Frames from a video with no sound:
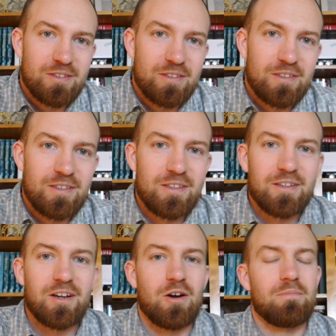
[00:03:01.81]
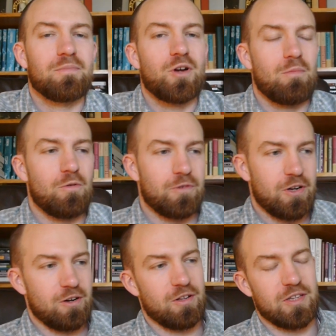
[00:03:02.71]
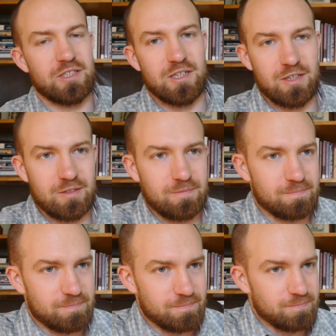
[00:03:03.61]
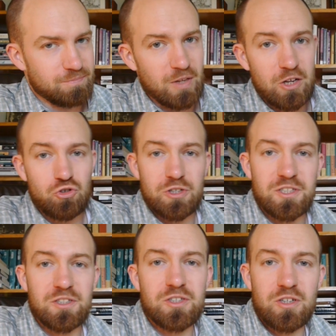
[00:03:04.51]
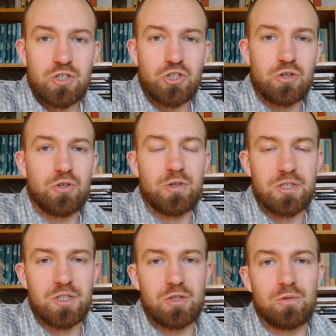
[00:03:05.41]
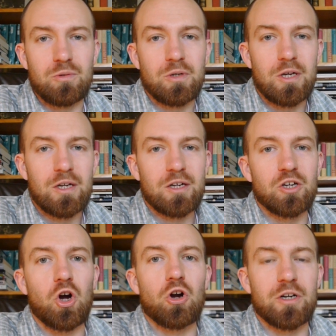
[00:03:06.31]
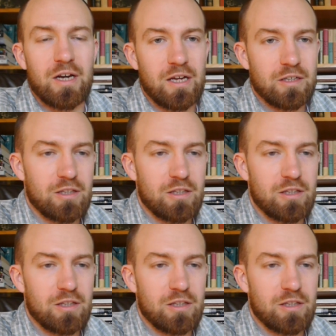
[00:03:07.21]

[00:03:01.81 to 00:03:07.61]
Mm-hmm. Come over here on this side. Tristan's going to show you his new gardening